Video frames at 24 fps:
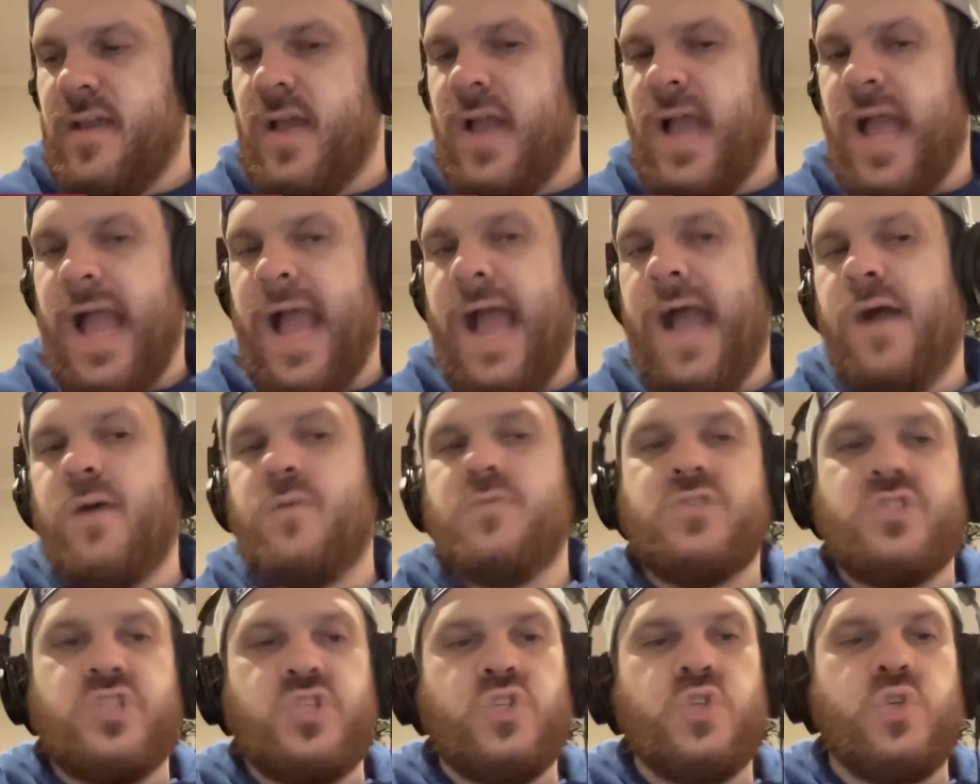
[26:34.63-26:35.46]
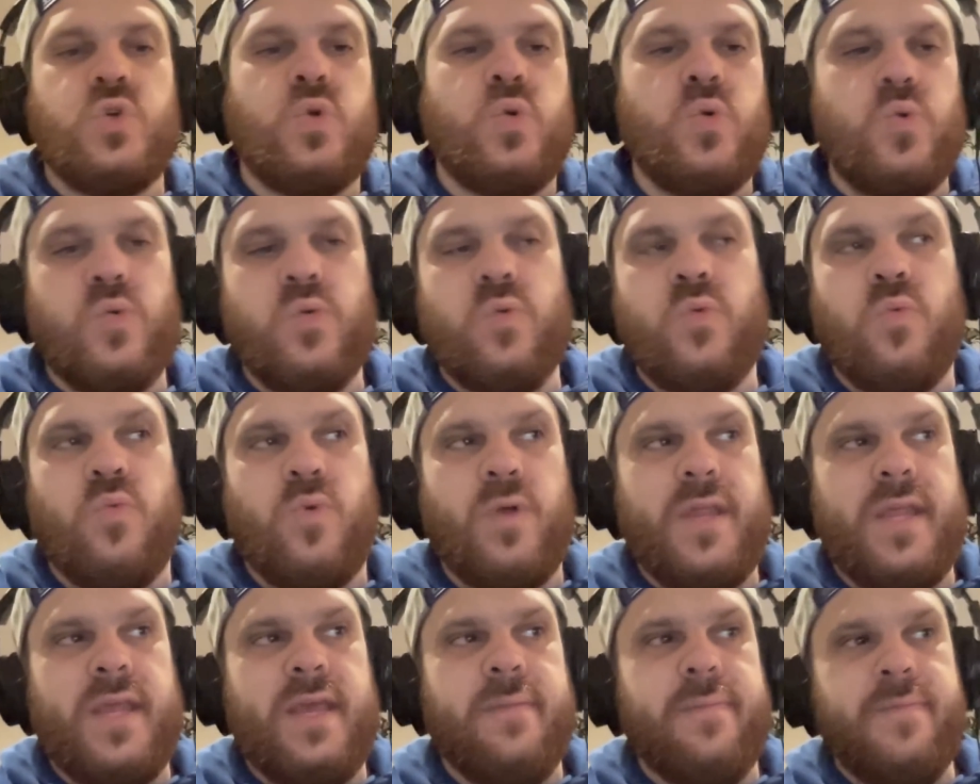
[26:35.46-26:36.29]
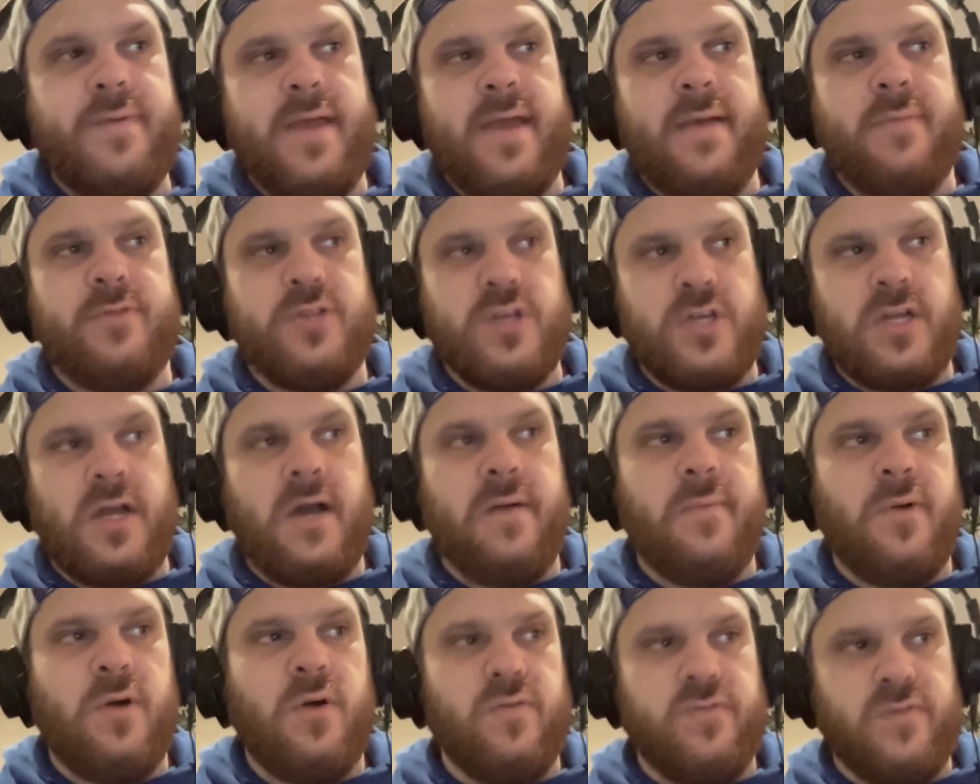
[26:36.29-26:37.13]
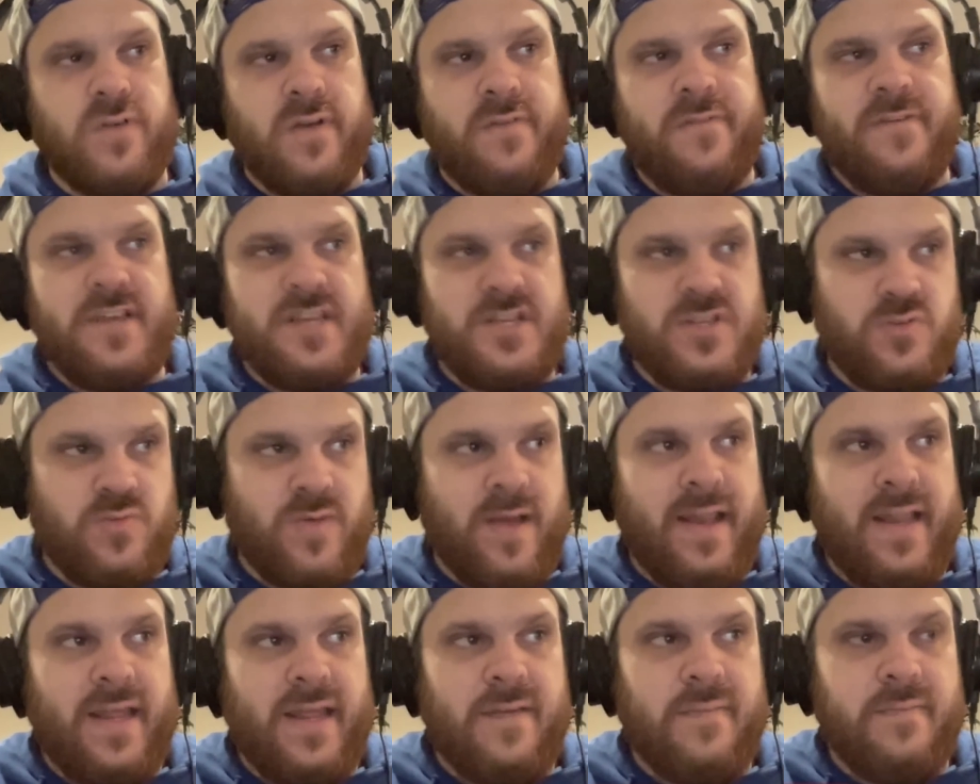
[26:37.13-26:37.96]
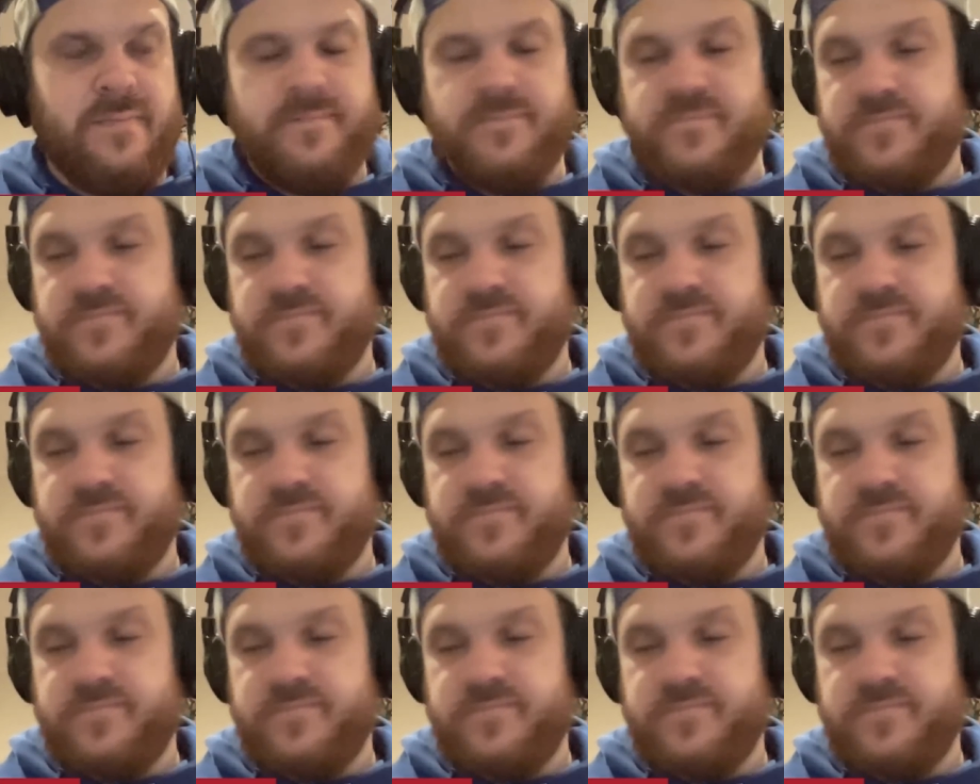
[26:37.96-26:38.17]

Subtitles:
how soon would he be able to come over if he's ready?